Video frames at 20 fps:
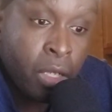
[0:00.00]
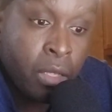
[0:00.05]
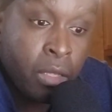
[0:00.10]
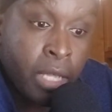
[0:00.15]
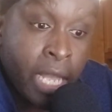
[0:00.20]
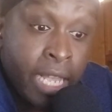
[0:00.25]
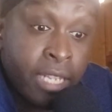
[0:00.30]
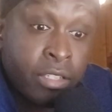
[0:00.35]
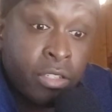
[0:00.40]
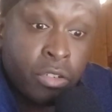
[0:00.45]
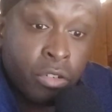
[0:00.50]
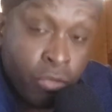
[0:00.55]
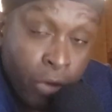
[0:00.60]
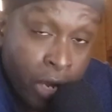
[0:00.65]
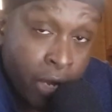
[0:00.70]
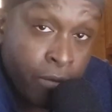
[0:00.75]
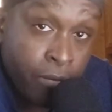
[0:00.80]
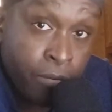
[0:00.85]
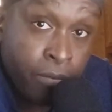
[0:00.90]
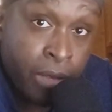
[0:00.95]
That's
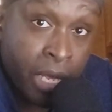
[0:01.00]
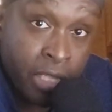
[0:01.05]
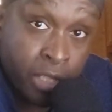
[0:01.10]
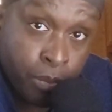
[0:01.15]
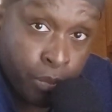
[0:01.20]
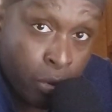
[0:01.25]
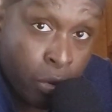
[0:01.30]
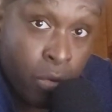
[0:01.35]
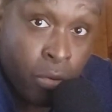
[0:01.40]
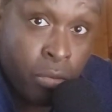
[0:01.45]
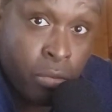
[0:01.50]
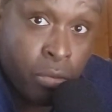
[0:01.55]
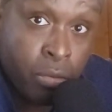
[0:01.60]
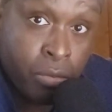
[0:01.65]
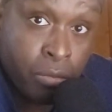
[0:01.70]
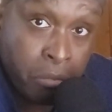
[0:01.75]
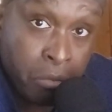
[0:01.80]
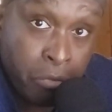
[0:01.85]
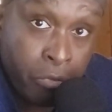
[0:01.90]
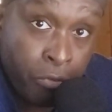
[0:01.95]
great. That's the pro
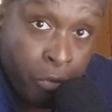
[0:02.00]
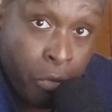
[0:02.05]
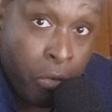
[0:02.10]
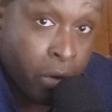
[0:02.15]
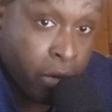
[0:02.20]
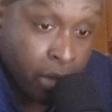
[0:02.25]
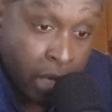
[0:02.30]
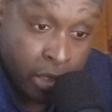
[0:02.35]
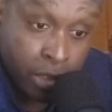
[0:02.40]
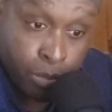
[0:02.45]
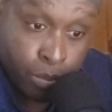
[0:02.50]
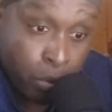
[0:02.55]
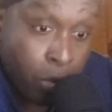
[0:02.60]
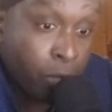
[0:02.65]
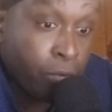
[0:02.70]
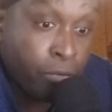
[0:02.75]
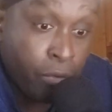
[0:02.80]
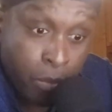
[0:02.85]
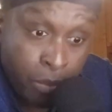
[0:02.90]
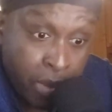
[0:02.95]
for it. That's the
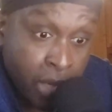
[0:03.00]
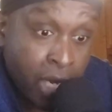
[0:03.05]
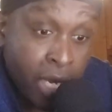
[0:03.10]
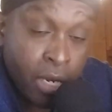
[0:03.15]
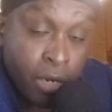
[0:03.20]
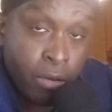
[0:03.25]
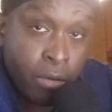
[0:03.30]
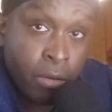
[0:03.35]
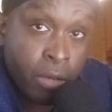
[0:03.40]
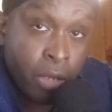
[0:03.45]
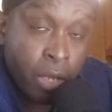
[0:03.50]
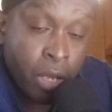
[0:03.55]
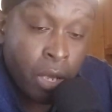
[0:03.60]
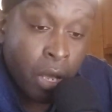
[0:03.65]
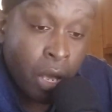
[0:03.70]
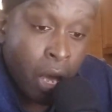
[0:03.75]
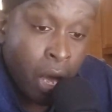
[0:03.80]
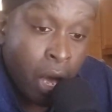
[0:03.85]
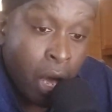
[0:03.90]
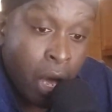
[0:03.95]
pro for a beginner.
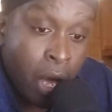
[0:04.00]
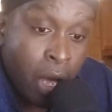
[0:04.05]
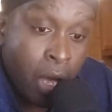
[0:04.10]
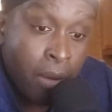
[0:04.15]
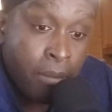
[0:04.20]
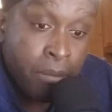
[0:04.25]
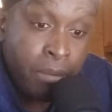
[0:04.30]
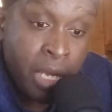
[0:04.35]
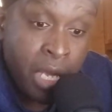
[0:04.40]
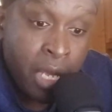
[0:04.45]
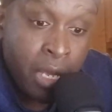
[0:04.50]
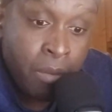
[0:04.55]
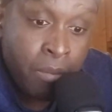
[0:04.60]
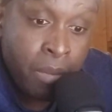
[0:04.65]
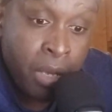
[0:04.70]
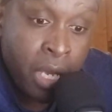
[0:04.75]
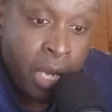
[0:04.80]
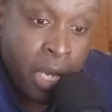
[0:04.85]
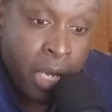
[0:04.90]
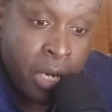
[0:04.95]
Uh, me
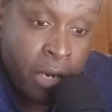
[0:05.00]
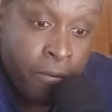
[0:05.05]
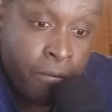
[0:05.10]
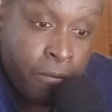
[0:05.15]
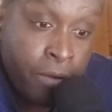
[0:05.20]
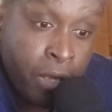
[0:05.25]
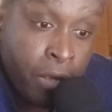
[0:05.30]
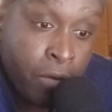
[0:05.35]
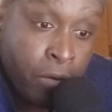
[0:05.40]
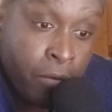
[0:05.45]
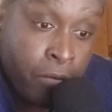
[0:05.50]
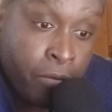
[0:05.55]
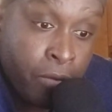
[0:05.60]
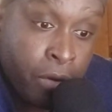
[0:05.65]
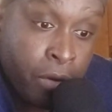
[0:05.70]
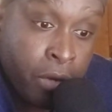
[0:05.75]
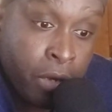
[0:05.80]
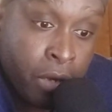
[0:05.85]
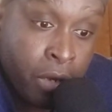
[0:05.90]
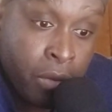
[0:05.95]
being in the field
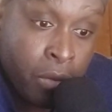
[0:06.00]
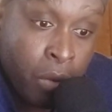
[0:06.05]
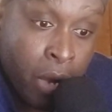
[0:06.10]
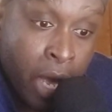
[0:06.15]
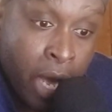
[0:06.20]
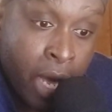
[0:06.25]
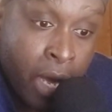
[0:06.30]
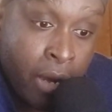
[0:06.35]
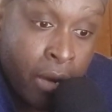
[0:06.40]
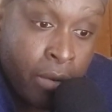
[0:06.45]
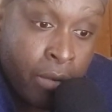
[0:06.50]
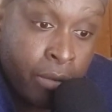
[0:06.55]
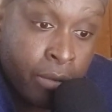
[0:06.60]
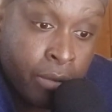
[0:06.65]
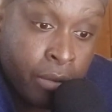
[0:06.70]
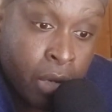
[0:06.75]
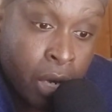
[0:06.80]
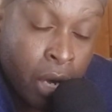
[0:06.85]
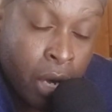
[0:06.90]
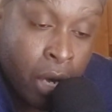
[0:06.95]
for a good while,
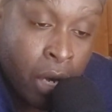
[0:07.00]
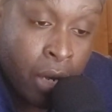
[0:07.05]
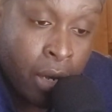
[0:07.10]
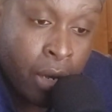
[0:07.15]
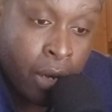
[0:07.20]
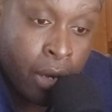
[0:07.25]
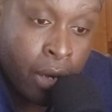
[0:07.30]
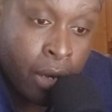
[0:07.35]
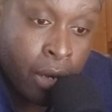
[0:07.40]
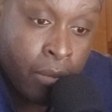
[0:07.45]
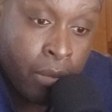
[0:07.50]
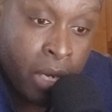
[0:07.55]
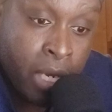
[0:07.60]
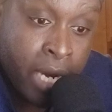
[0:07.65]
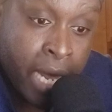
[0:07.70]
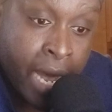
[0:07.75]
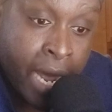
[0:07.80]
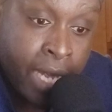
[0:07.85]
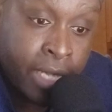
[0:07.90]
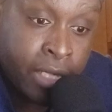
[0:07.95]
uh,
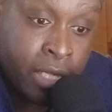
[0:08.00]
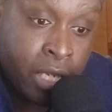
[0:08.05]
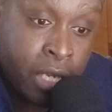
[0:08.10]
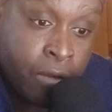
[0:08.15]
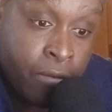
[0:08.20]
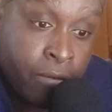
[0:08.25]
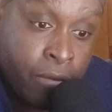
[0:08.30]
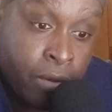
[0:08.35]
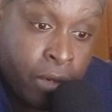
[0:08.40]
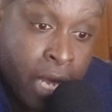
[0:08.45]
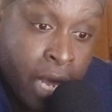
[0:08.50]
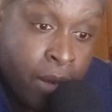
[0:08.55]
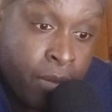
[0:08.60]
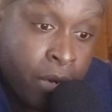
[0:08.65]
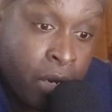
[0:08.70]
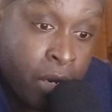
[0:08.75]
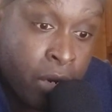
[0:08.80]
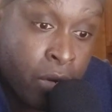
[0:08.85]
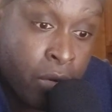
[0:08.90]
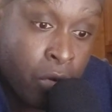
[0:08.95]
being in IT for
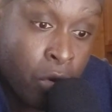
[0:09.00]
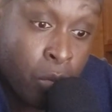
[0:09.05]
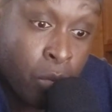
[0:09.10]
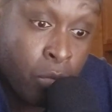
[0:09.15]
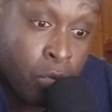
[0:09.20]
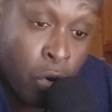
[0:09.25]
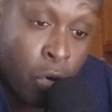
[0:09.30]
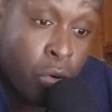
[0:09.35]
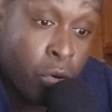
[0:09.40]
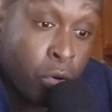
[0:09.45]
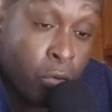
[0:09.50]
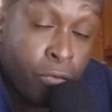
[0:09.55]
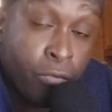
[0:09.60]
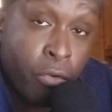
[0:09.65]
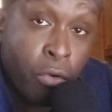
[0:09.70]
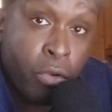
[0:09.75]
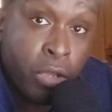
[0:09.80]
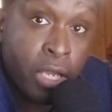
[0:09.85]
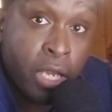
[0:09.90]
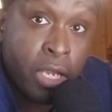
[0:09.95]
damn near um, going on
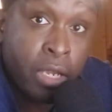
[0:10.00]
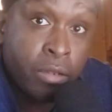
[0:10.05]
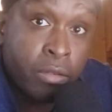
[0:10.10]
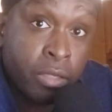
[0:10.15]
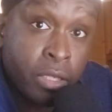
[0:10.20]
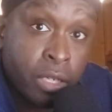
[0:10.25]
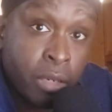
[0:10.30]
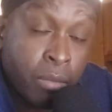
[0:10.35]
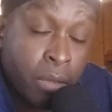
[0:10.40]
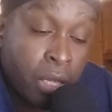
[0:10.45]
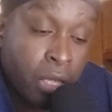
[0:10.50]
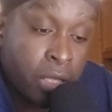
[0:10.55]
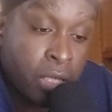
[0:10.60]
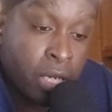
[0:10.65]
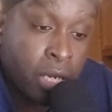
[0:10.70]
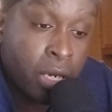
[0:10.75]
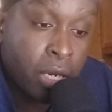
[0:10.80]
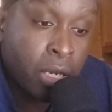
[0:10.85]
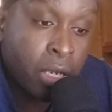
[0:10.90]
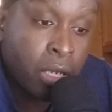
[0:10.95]
four years in the
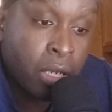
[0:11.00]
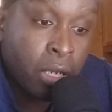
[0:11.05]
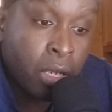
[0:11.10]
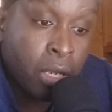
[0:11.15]
military.